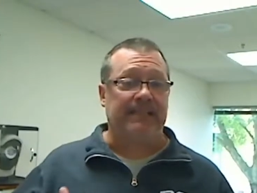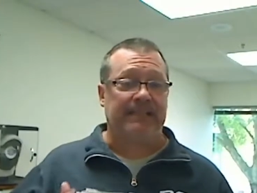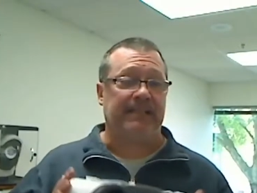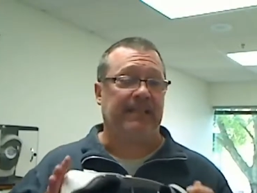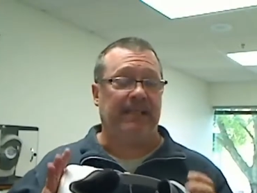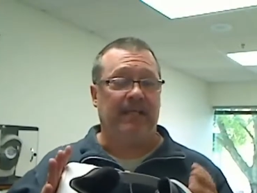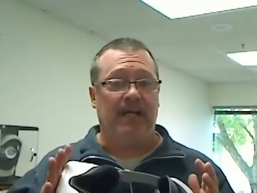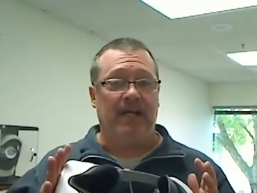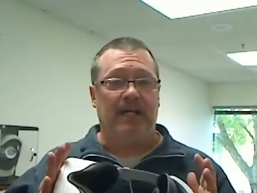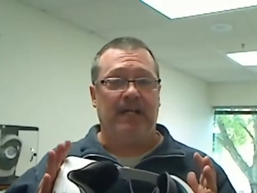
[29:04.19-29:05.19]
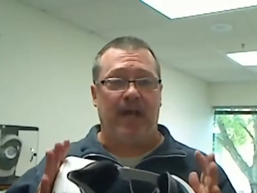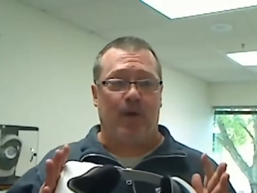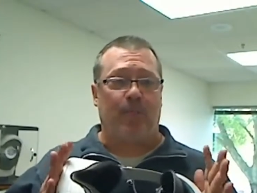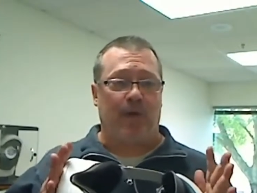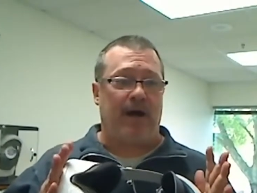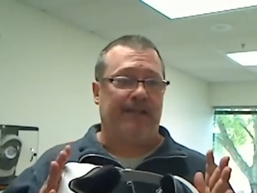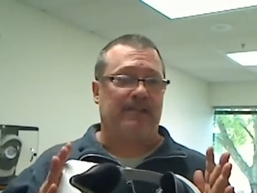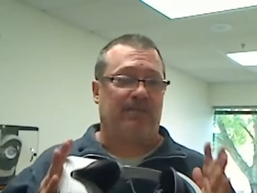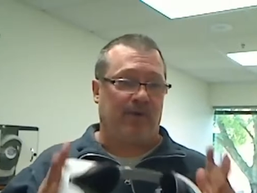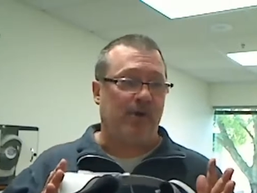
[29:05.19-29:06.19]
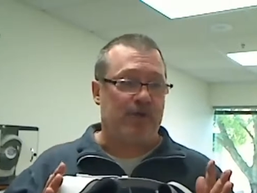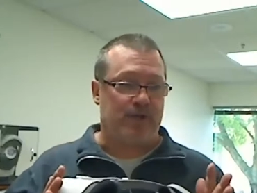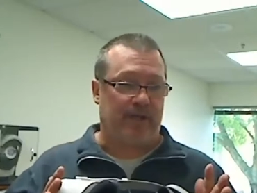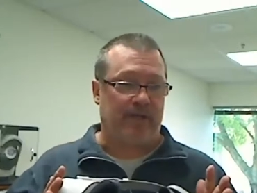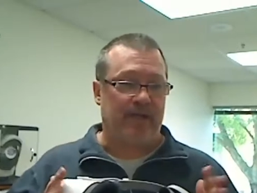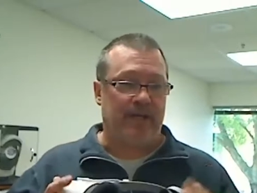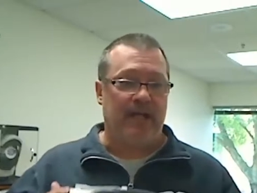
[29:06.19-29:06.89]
it's the enterprise version,